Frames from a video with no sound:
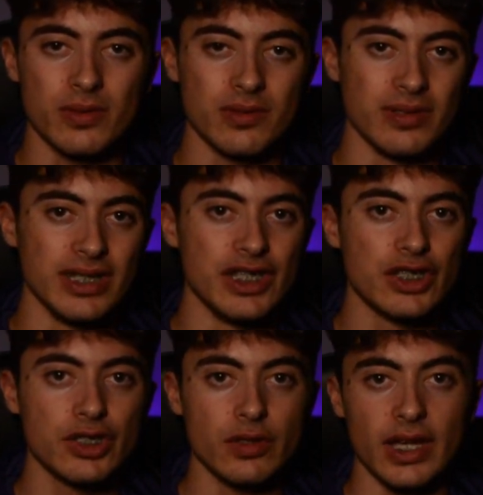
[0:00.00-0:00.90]

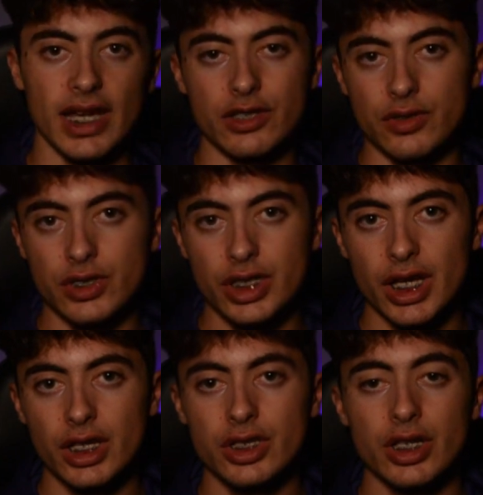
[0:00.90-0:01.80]
released, so they had to
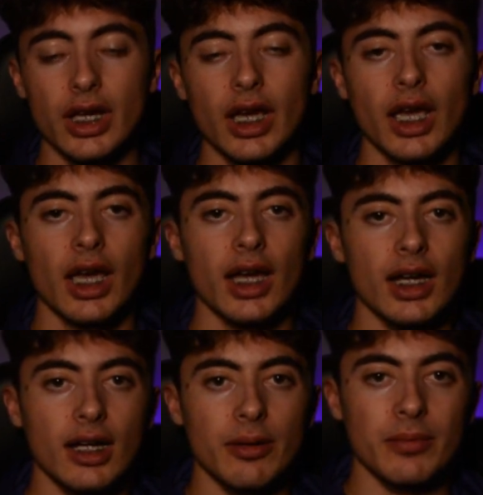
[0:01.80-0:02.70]
change.
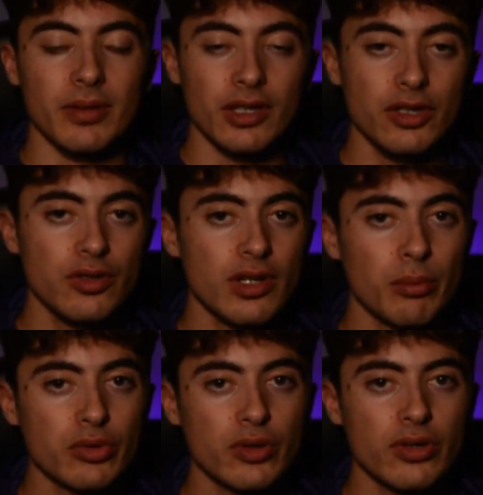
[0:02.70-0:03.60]
The new
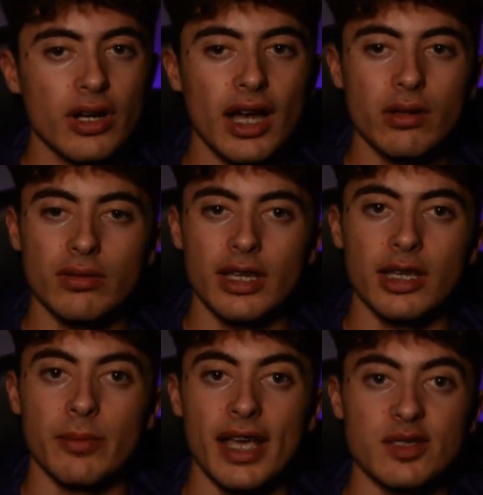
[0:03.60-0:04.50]
Dumbledore, I don't
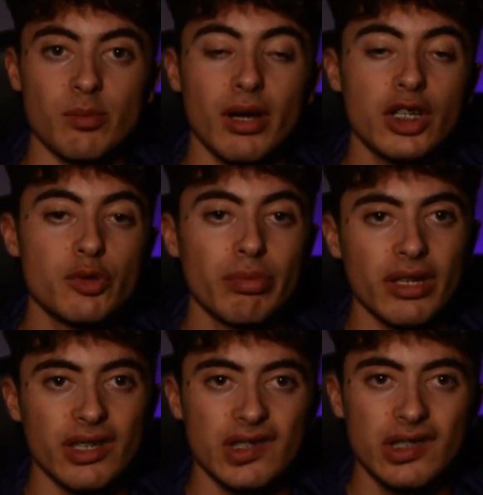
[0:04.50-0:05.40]
like him as much,
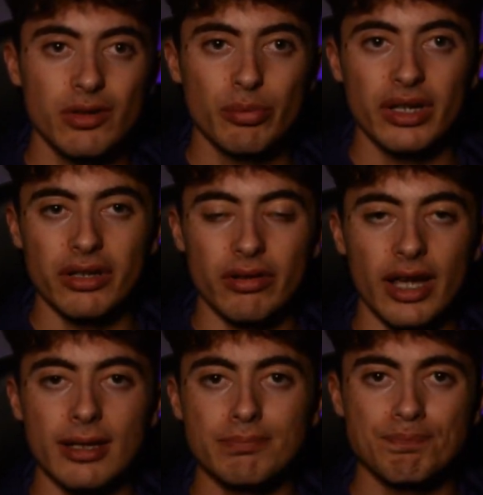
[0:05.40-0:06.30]
but he's still pretty
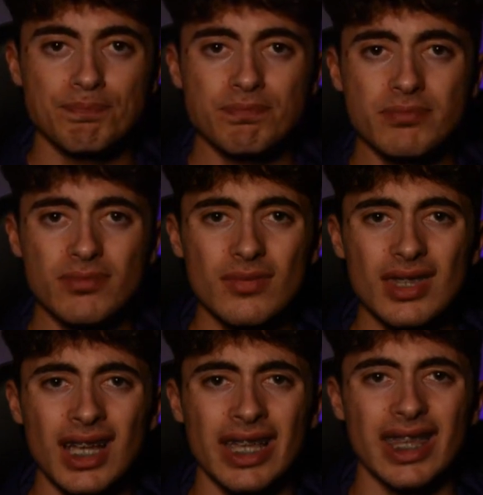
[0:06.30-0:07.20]
great.
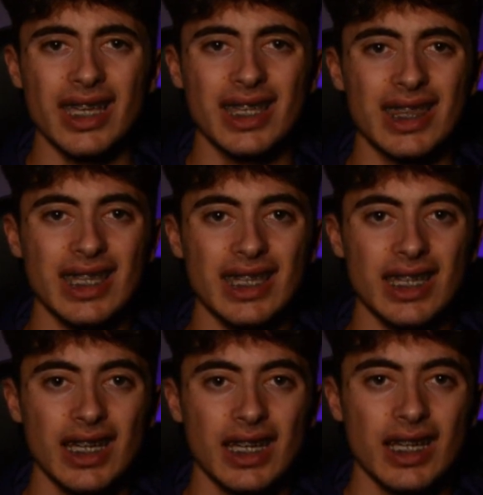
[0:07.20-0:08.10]
I think
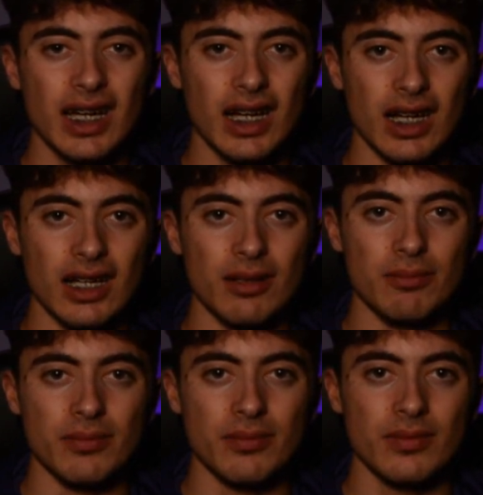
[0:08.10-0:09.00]
the
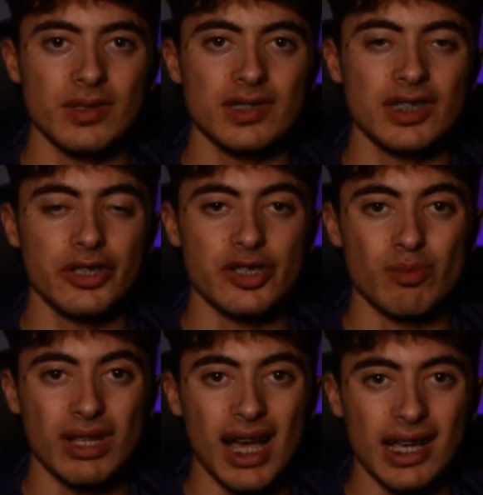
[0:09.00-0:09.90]
Sirius
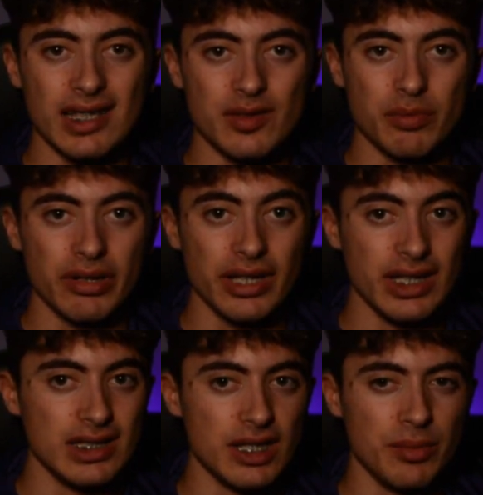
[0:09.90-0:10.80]
Black is
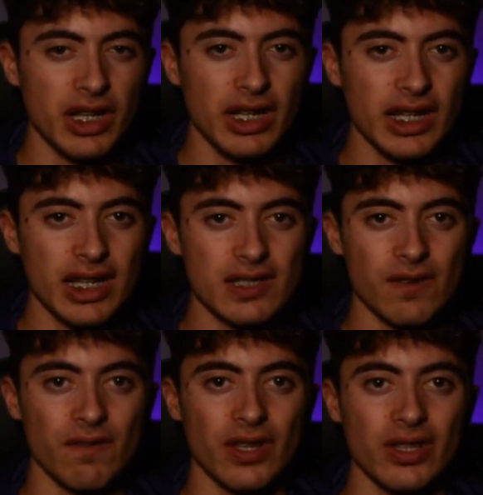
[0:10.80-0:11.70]
pretty intimidating as
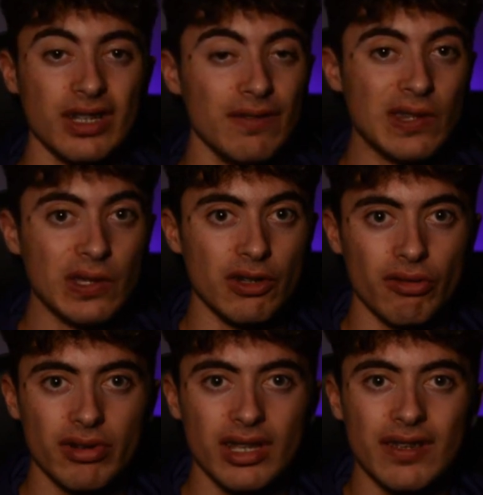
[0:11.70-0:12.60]
a villain, even though you
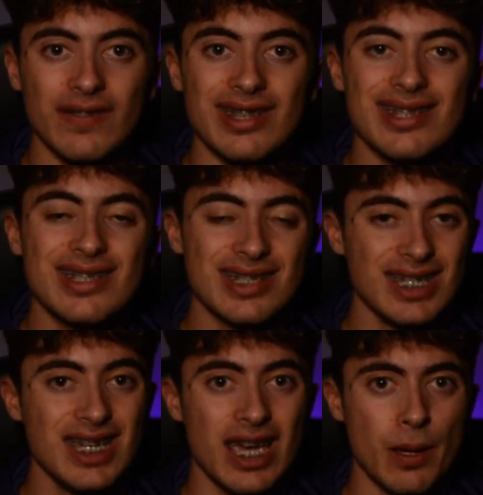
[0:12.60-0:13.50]
don't really even
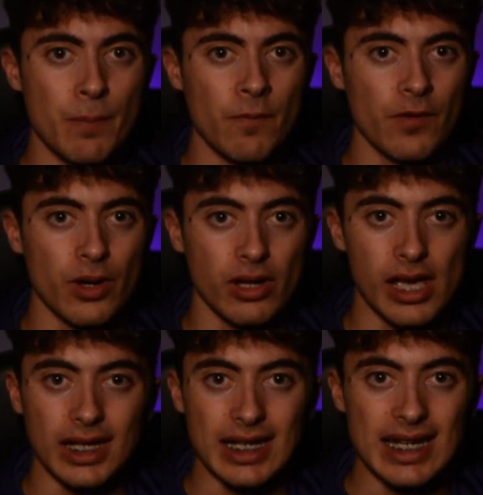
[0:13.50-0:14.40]
see him for
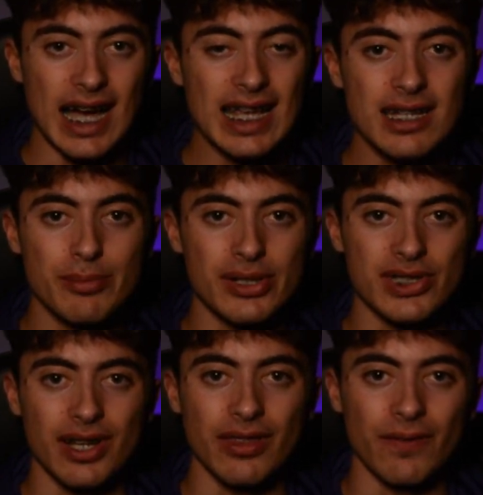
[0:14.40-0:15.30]
like
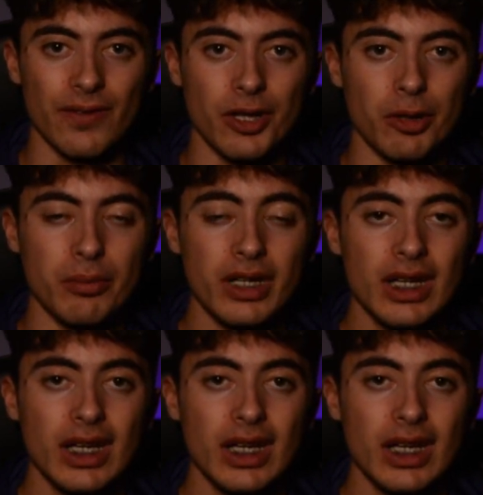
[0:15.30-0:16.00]
90% of the film.